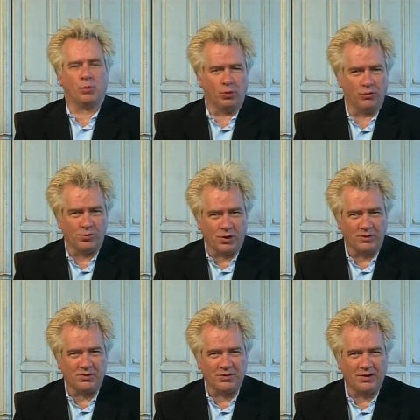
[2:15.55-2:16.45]
the world's
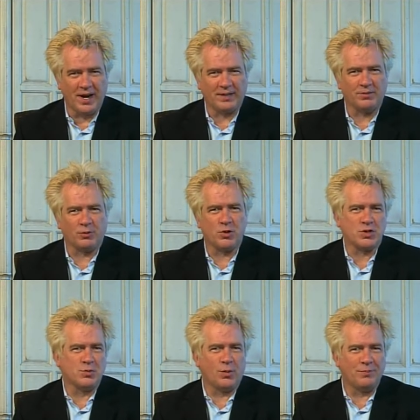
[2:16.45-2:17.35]
largest interactive
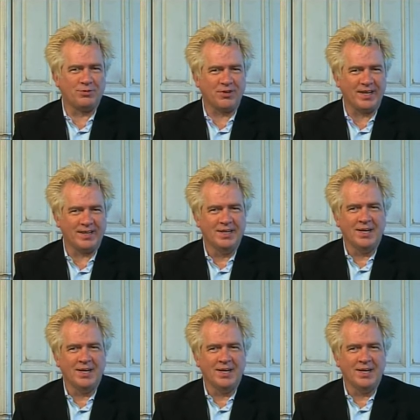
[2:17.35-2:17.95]
Christian website.